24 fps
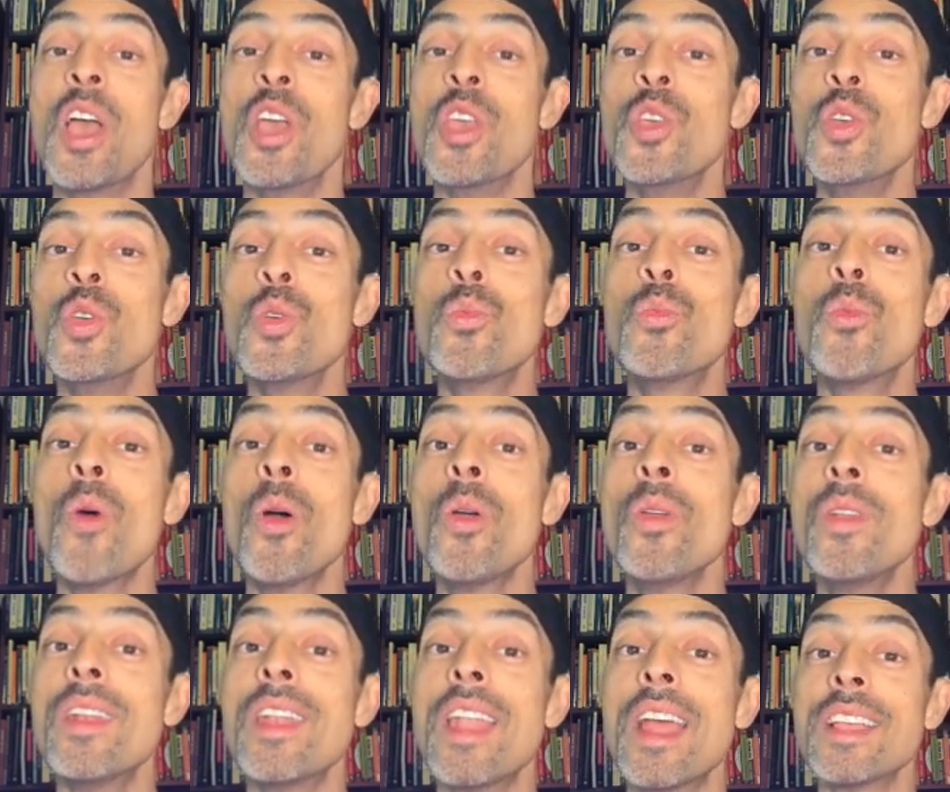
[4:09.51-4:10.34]
you
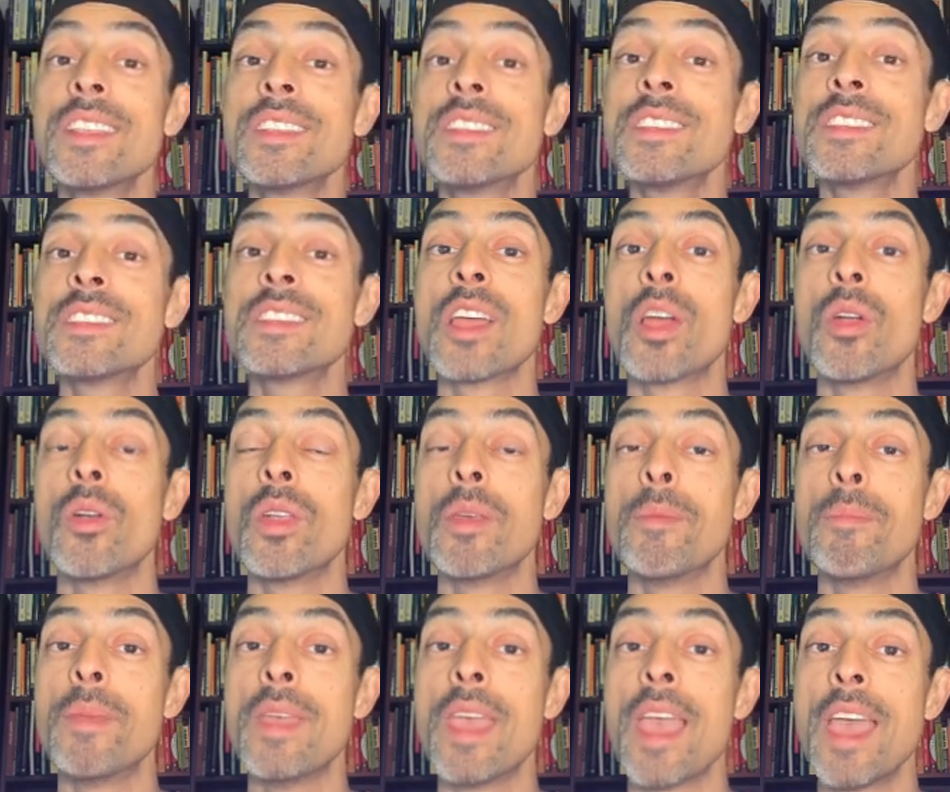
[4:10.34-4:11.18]
won't necessarily
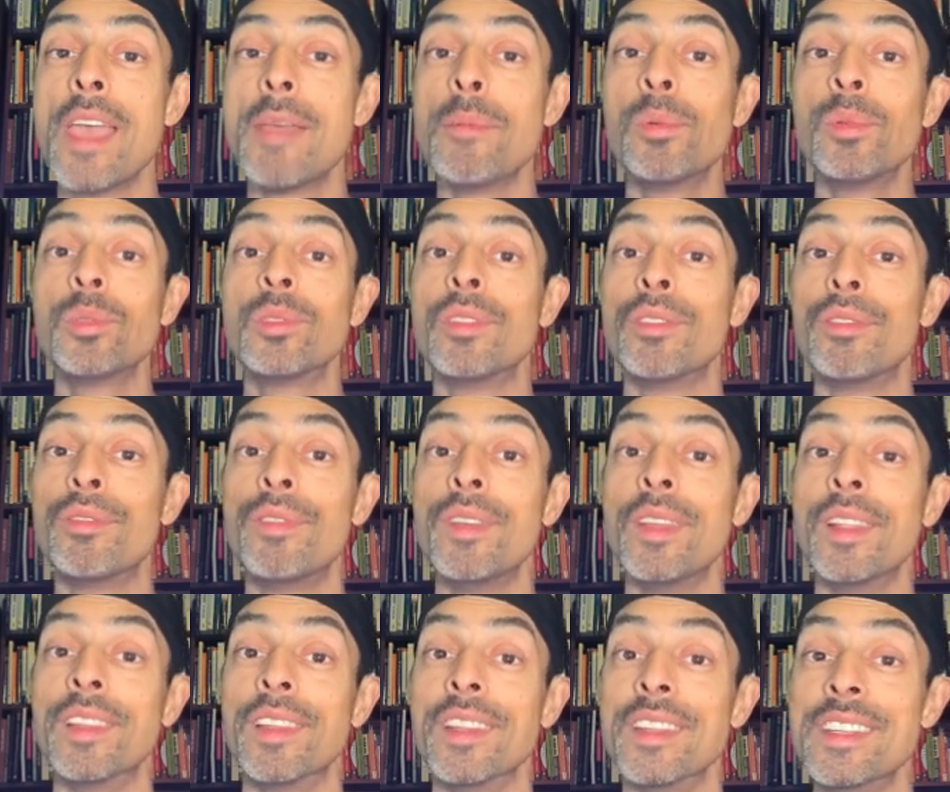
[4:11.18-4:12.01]
be able to
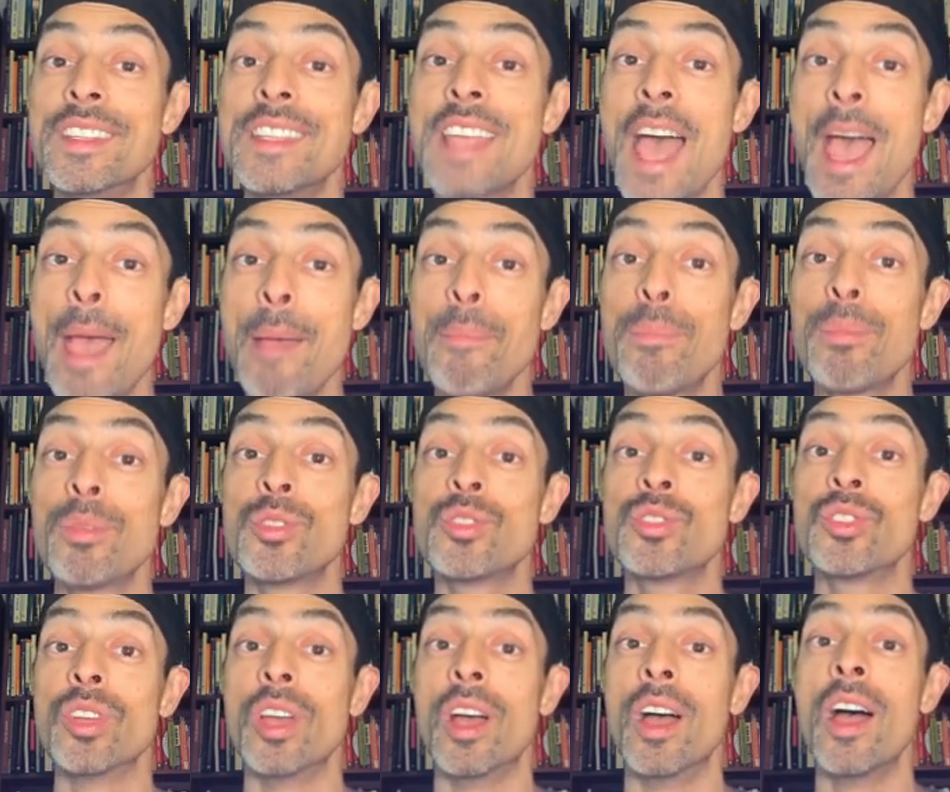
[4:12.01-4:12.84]
feel the
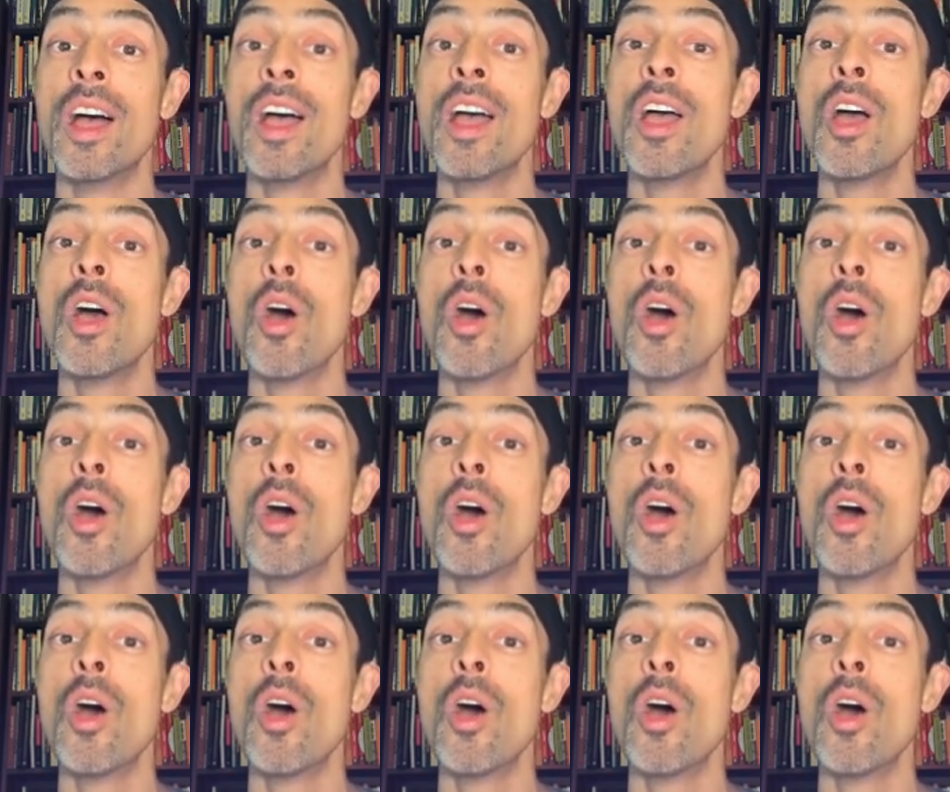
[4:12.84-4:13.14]
temperature